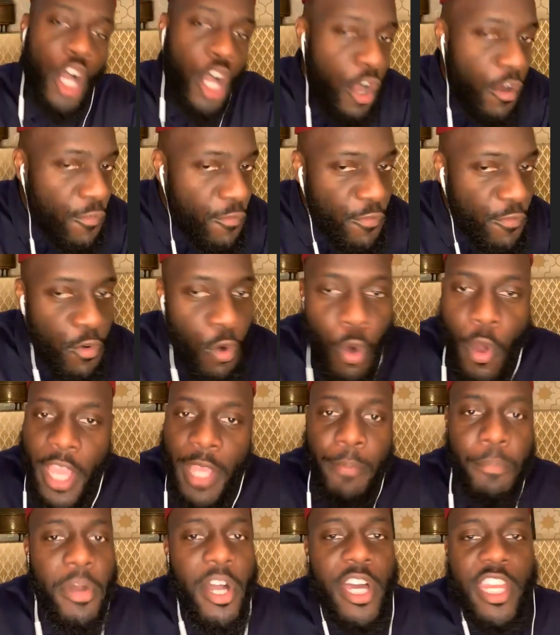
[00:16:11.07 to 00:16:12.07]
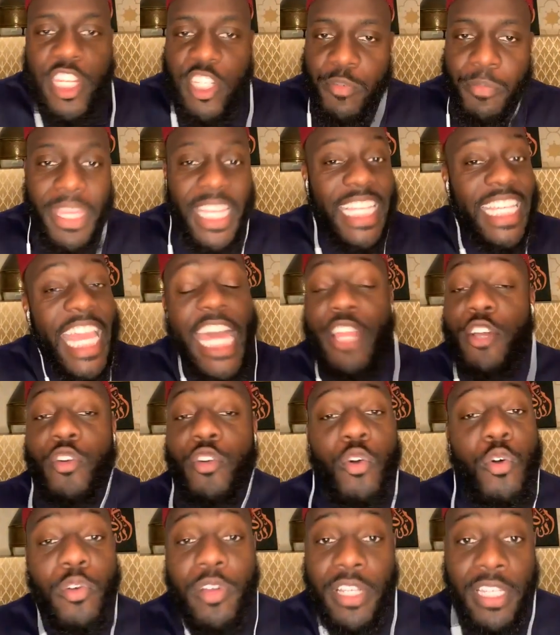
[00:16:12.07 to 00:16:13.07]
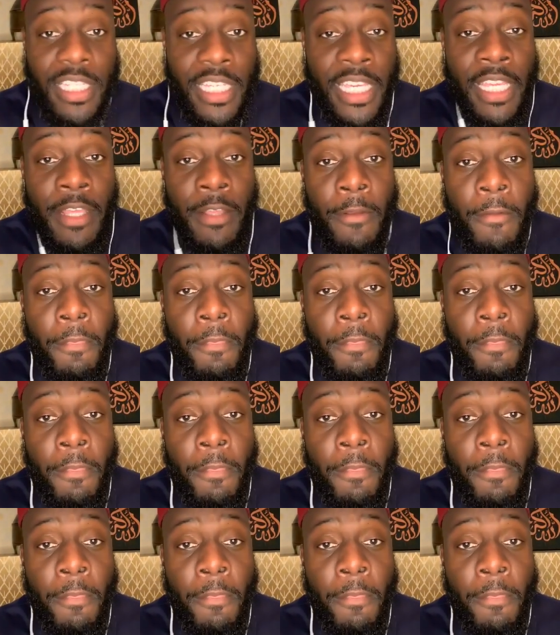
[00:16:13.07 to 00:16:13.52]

avoid punishment categorically.